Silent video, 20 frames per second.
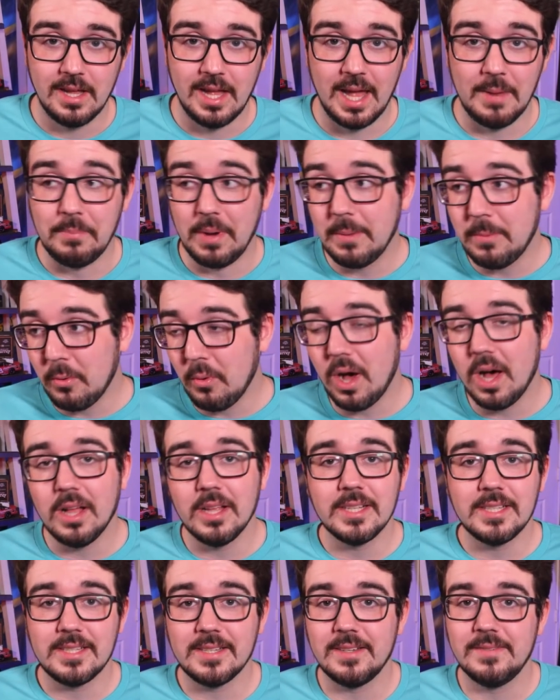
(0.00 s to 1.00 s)
And Bubba
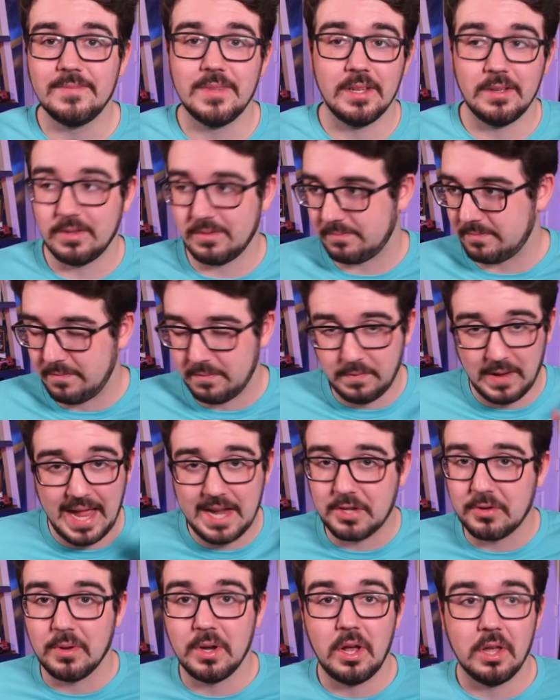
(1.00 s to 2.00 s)
Wallace,
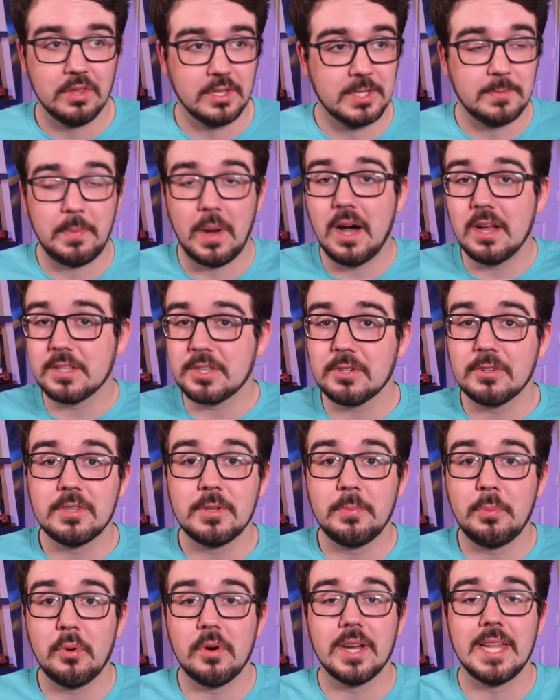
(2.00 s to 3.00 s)
factor in all the sponsor
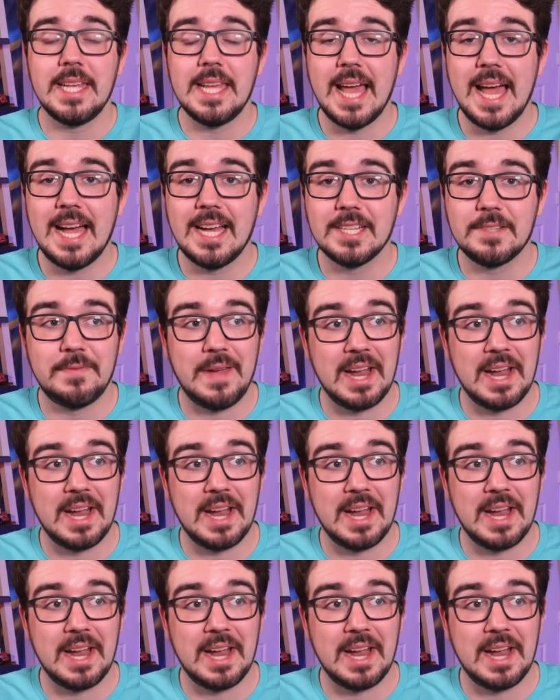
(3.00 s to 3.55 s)
support he has,